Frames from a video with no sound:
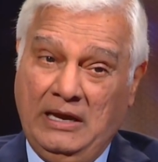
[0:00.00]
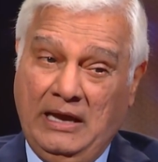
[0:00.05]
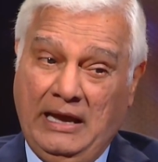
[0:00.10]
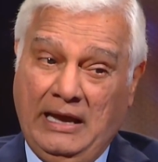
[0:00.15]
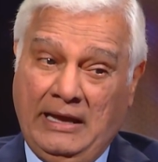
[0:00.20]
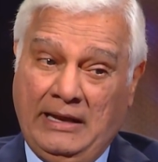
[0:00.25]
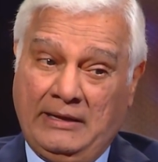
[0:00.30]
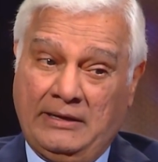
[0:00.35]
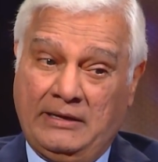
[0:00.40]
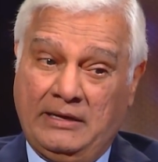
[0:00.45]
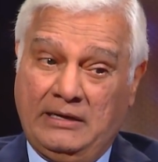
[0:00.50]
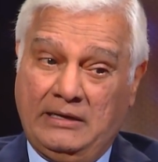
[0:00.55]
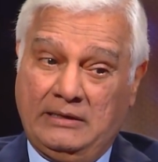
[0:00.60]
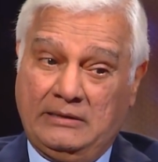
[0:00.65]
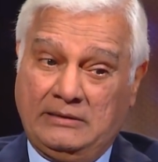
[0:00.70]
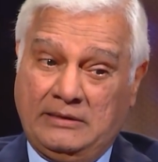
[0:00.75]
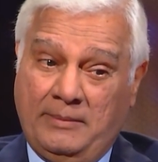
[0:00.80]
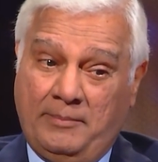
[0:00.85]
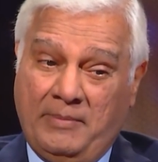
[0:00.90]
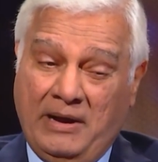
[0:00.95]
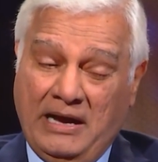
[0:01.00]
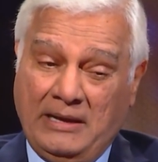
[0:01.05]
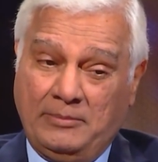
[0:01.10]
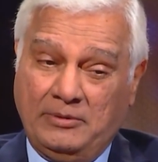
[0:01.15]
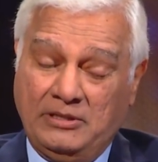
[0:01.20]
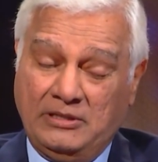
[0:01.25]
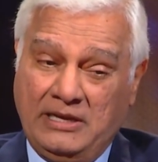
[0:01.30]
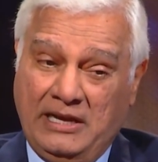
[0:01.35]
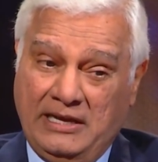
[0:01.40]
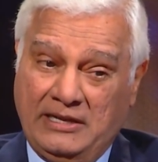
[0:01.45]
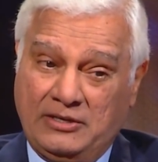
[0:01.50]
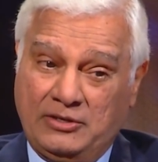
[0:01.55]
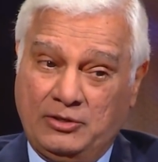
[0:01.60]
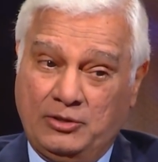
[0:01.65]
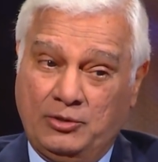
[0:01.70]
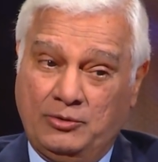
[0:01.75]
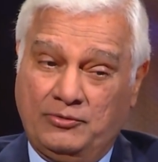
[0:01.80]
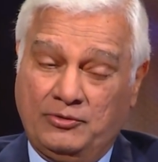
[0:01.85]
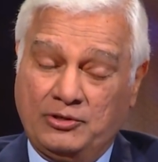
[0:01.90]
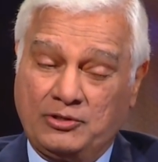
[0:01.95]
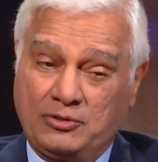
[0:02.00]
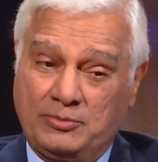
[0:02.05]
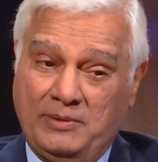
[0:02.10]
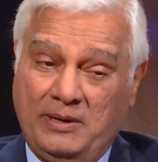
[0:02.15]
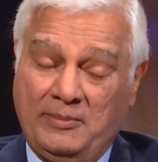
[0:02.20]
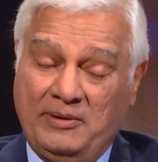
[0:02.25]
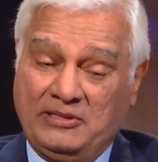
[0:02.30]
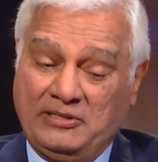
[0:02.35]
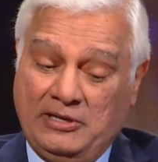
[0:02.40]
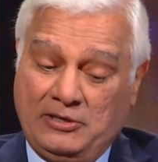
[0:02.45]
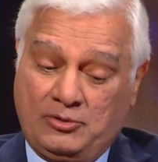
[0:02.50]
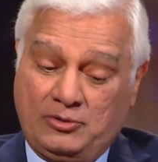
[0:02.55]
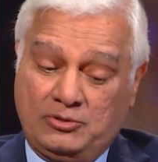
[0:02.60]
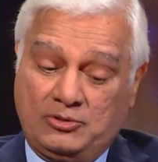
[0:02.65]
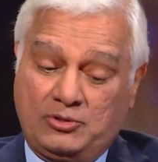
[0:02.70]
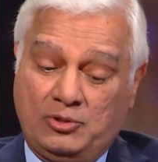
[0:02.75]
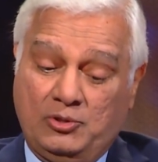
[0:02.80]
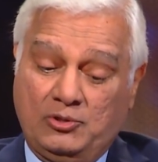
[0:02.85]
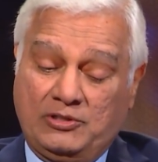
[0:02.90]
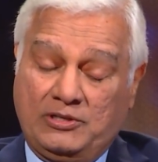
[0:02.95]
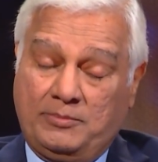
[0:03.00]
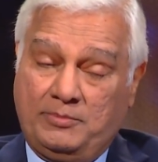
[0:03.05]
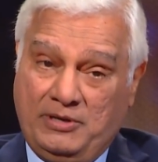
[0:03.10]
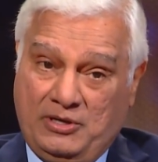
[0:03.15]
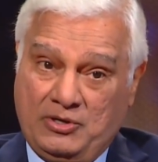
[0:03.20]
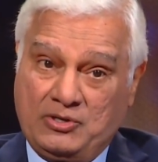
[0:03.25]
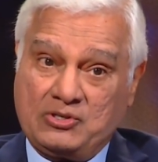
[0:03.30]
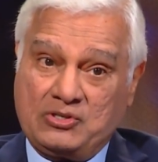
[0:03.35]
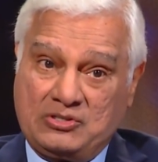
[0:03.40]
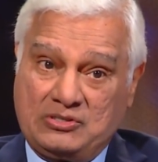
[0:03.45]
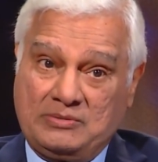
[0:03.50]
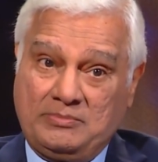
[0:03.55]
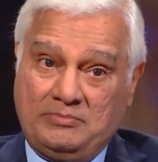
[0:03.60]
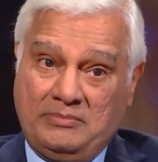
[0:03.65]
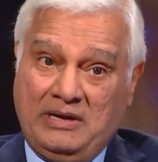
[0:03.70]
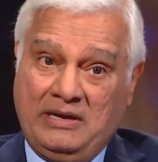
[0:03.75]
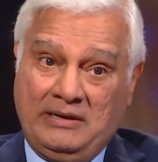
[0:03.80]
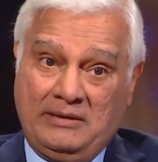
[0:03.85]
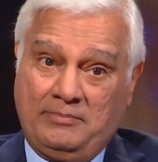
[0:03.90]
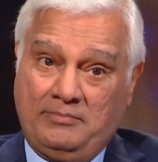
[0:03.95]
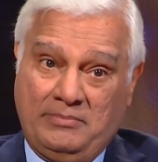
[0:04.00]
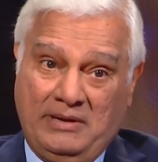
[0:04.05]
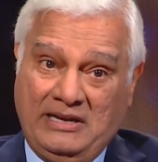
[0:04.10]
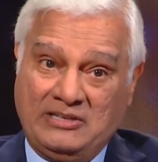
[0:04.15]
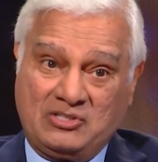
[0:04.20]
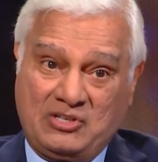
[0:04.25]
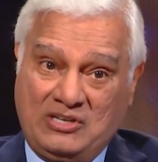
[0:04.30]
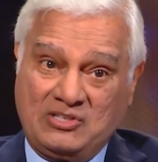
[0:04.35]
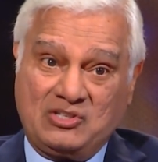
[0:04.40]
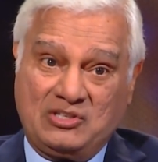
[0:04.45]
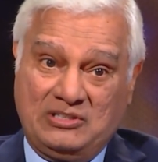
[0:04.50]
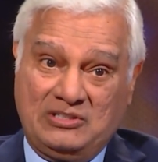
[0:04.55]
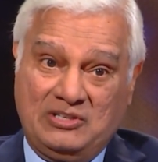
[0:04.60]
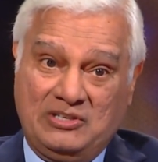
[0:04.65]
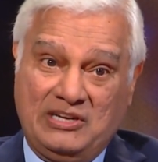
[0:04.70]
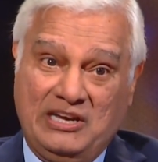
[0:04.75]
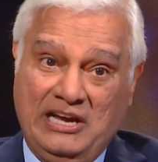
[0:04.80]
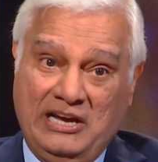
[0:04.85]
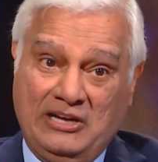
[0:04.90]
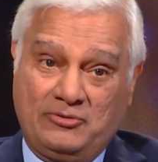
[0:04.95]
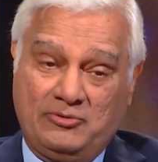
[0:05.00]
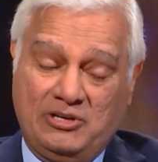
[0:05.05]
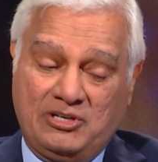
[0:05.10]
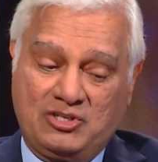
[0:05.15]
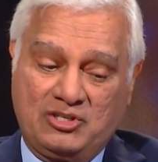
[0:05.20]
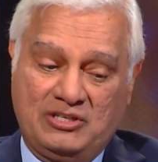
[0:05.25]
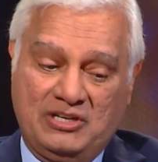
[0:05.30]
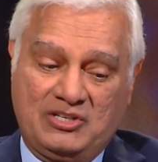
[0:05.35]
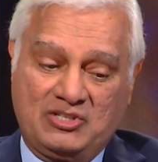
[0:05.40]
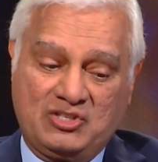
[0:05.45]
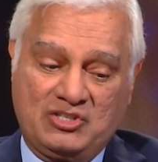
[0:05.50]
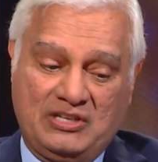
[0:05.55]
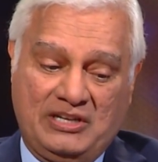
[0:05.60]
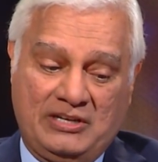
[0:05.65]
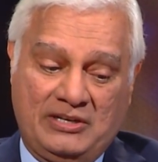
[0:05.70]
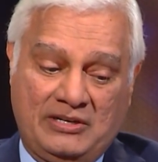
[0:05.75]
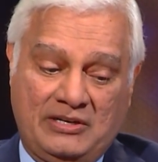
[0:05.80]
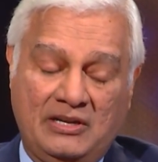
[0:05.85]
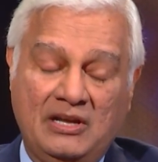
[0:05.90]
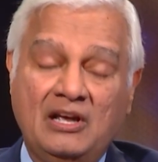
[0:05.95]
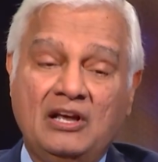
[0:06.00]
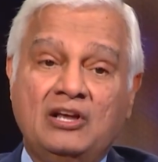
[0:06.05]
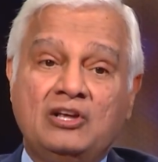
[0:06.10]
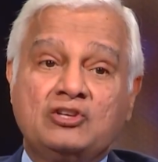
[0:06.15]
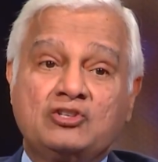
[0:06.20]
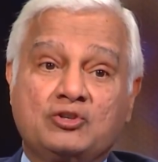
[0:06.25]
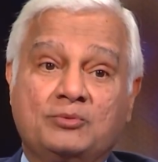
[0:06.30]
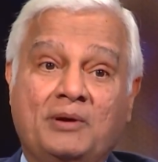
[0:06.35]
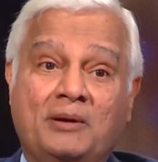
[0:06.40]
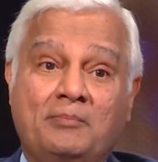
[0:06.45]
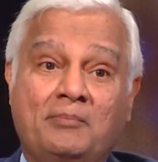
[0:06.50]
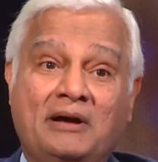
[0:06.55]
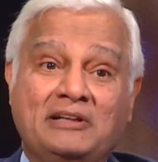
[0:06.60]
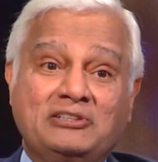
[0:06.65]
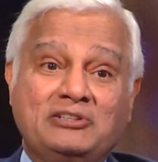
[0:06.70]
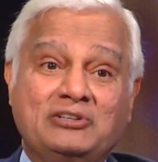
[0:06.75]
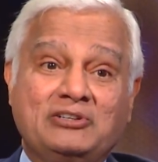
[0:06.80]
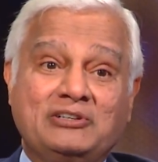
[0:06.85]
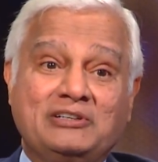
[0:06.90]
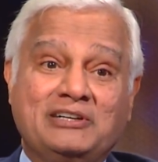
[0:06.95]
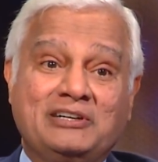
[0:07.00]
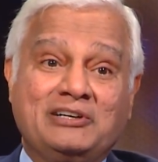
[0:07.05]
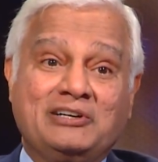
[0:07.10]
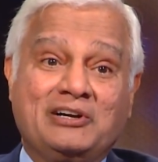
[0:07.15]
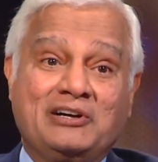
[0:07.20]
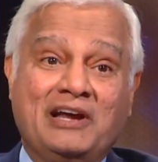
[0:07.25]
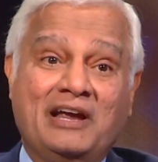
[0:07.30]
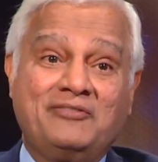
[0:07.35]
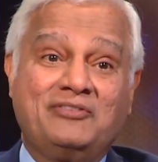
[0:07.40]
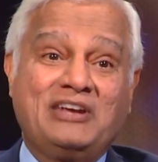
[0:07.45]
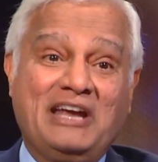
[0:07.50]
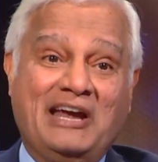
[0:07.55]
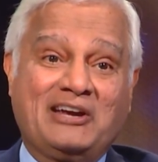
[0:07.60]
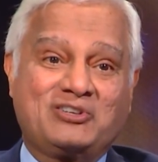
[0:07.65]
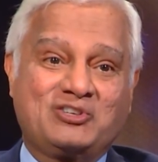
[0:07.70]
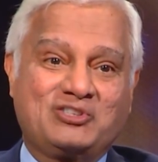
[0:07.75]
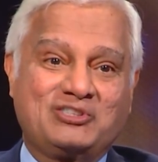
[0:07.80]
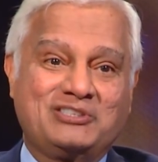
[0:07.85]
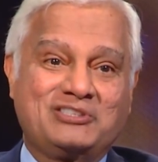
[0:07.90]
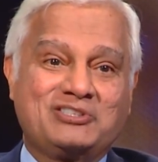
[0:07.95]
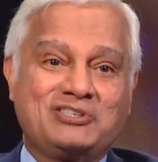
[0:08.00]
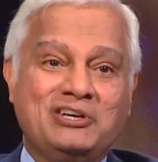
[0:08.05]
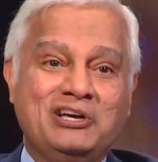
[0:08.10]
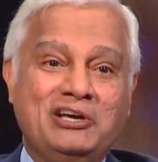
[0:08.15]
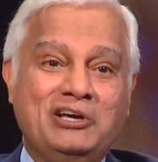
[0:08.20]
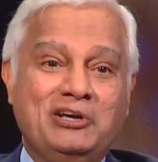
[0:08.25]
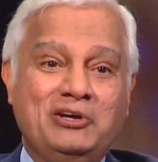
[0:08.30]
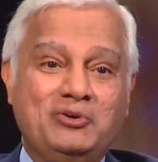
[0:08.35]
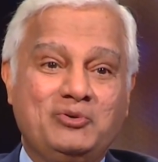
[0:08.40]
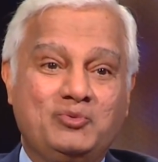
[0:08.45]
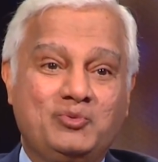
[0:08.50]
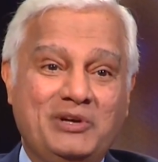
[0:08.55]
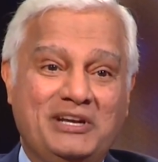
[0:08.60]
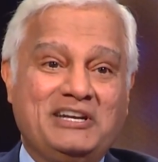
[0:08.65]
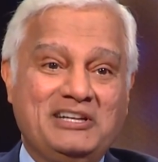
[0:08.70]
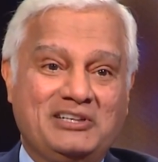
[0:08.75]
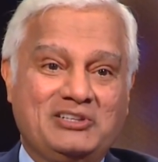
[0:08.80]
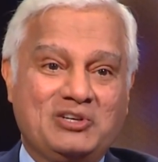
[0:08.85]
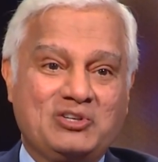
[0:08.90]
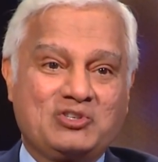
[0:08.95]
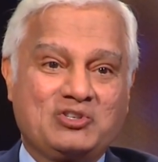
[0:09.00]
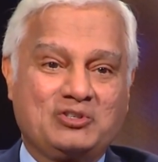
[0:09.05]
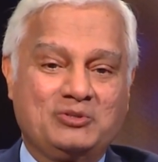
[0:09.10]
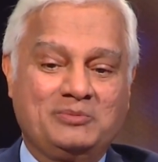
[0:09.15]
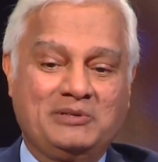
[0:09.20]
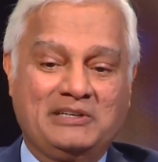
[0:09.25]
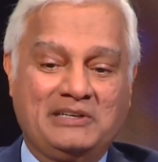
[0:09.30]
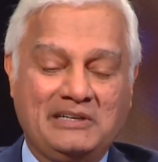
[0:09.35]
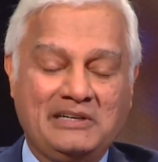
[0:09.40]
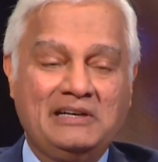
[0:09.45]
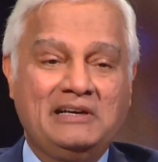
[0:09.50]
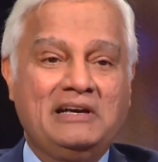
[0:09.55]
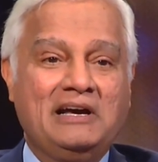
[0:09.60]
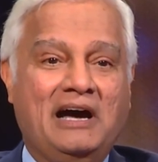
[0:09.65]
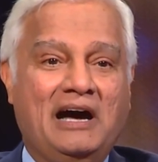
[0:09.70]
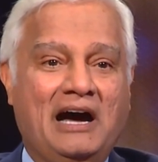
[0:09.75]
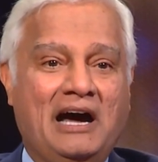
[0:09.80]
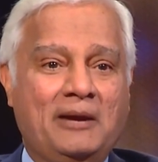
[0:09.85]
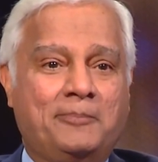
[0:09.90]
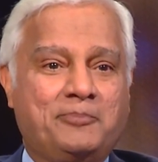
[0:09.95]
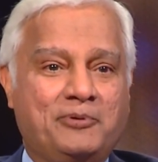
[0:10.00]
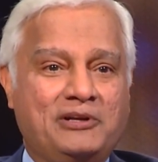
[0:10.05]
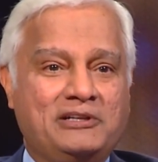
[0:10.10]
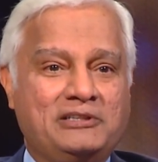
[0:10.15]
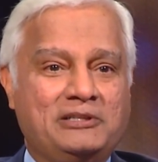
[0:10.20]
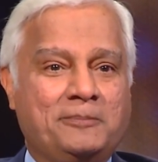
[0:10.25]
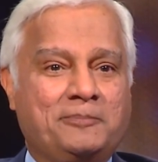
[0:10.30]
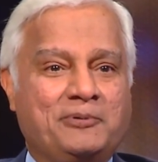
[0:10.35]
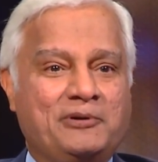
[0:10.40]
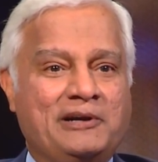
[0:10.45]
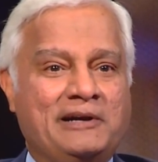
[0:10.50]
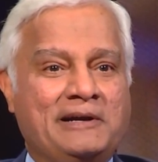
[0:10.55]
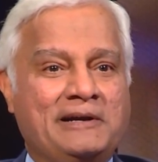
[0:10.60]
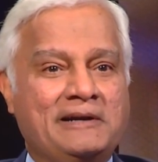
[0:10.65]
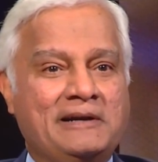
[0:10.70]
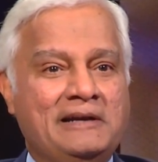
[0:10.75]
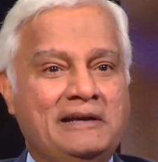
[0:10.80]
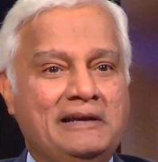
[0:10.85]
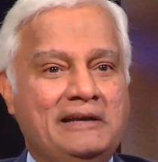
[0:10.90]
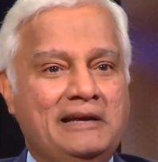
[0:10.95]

And the Bible handed over to my mother. I couldn't hold it because, as I said, the dehydration had set in. So my mother, in her heavy accent, reading this to me, I prayed the prayer.